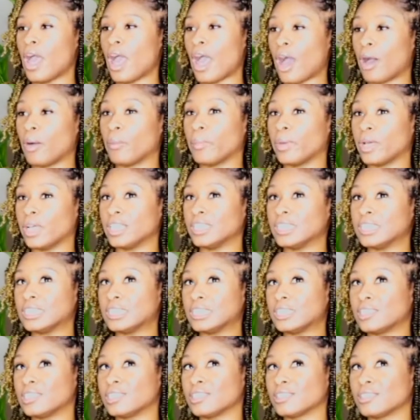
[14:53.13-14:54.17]
how
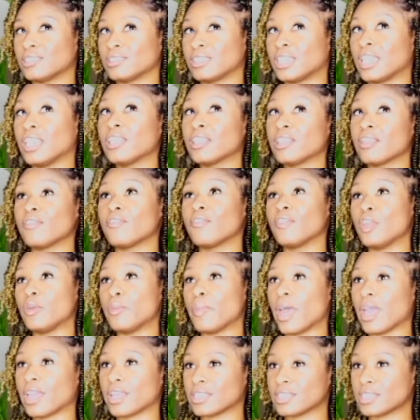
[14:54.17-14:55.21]
much getting the
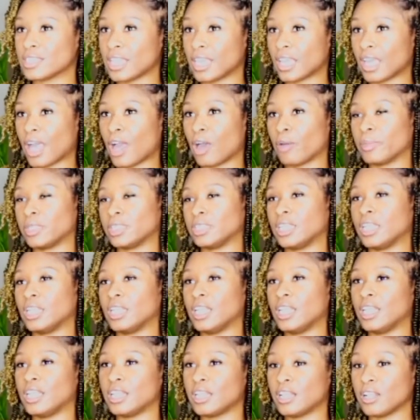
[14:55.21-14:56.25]
feedback and saying how much they
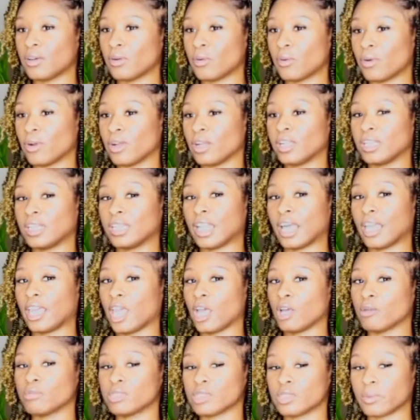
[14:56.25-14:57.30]
needed it or it like
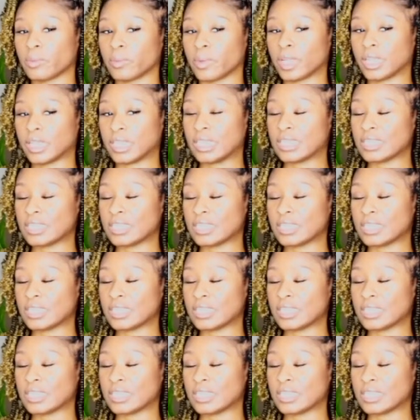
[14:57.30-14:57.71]
helped someone,